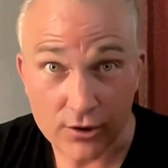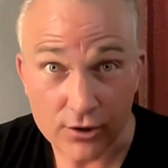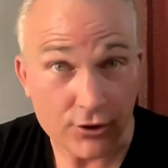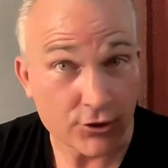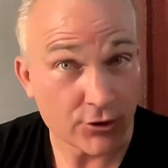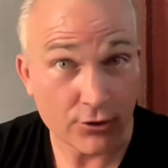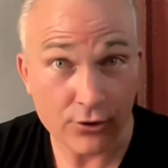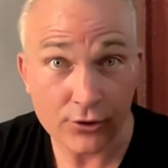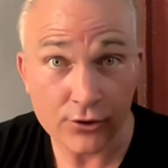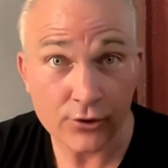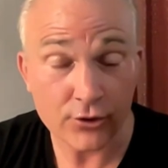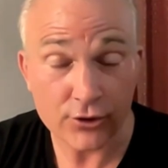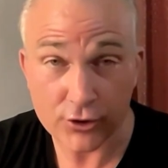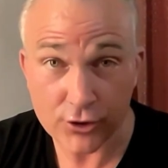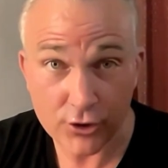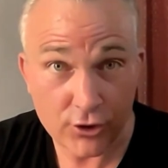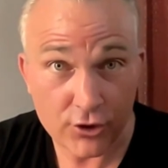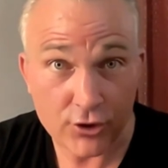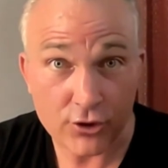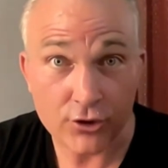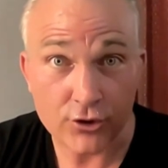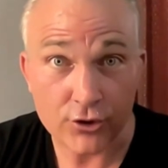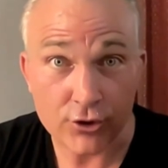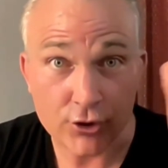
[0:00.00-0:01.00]
You're,
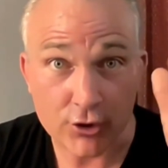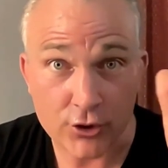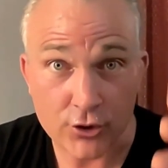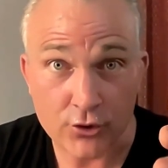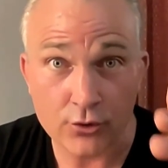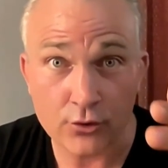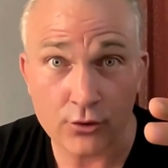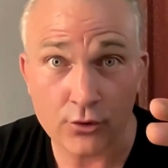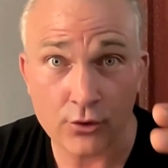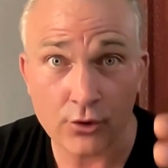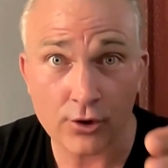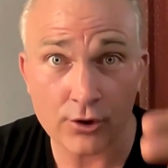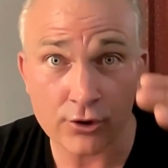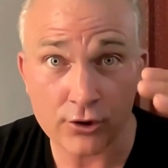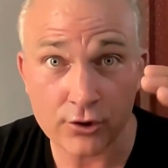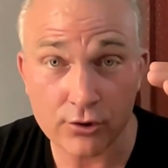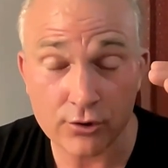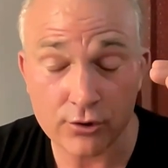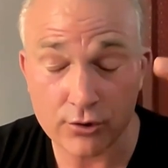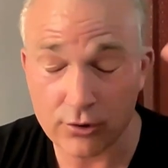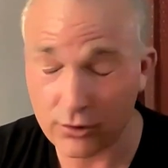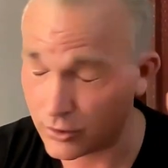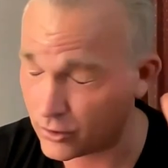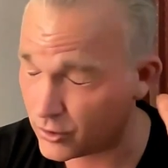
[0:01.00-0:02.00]
you're,
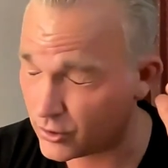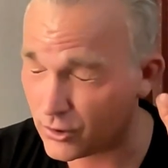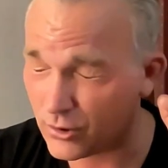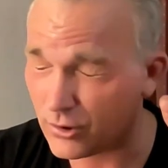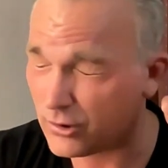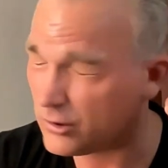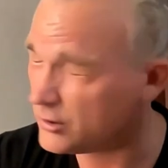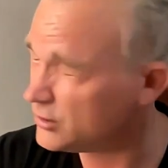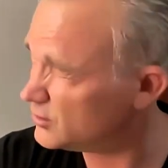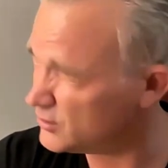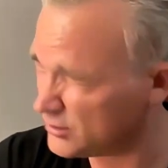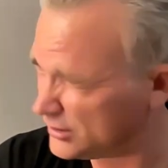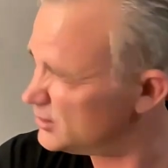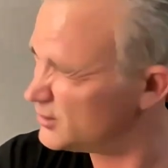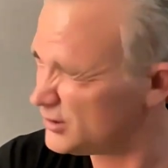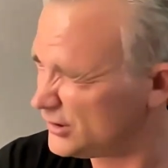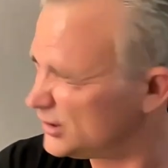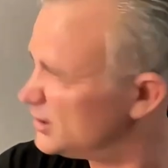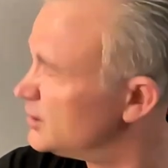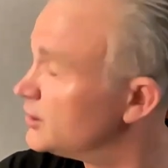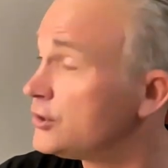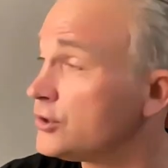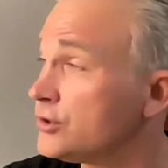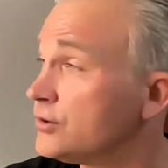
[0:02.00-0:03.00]

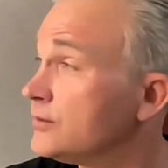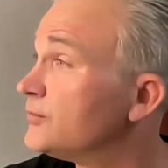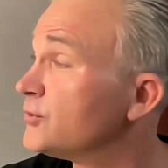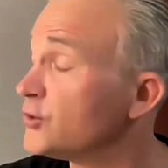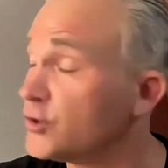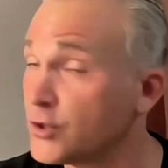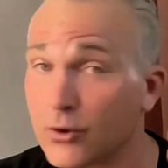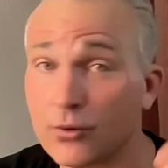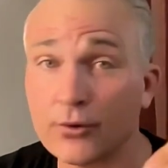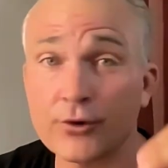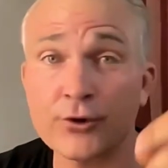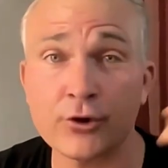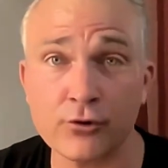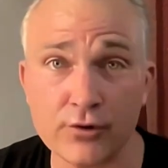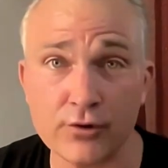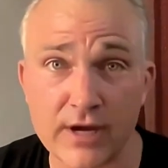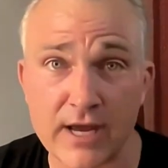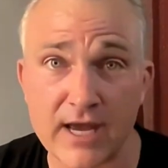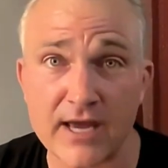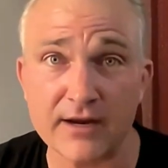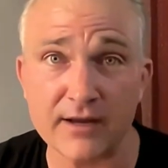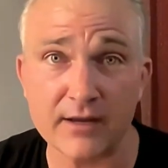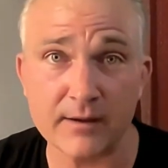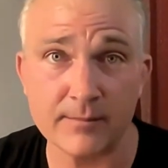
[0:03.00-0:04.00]
you're
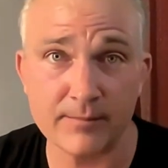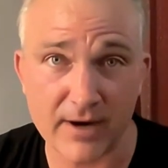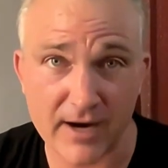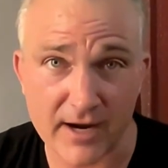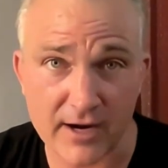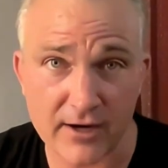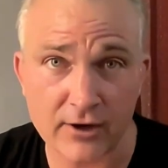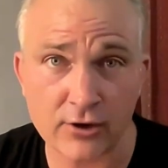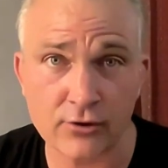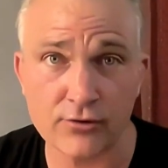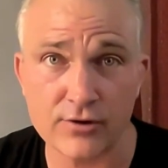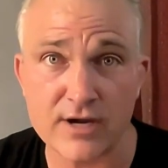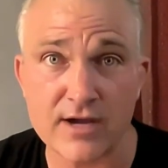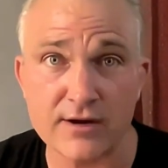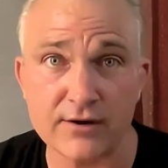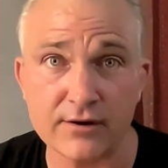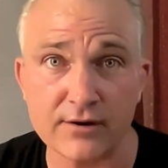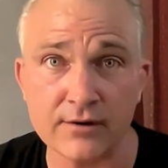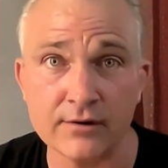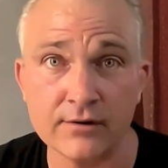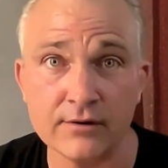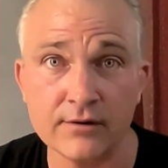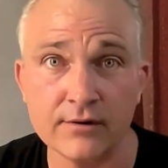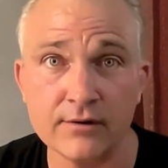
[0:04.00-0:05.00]
created by a
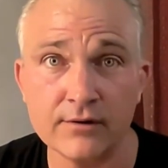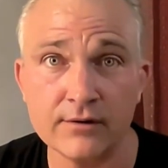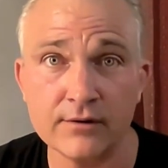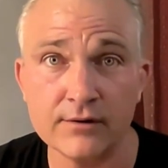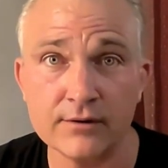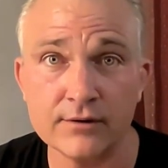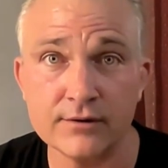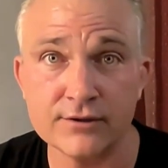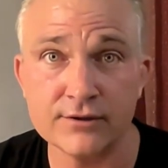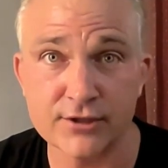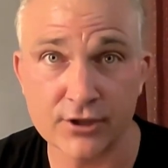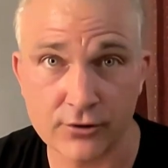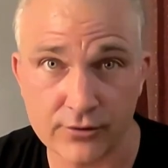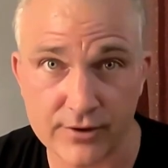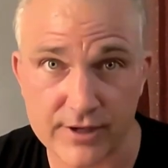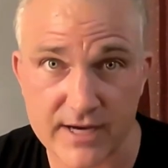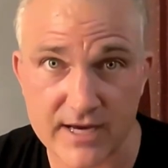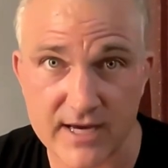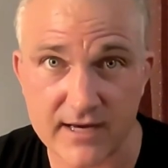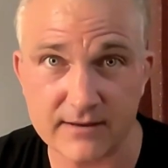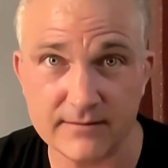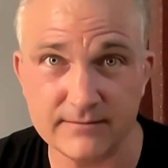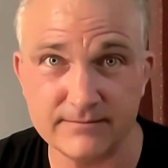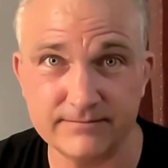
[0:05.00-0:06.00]
creator to
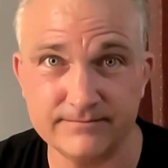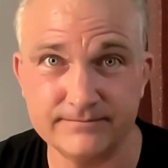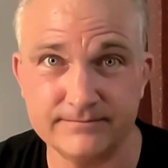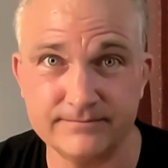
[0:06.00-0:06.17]
create.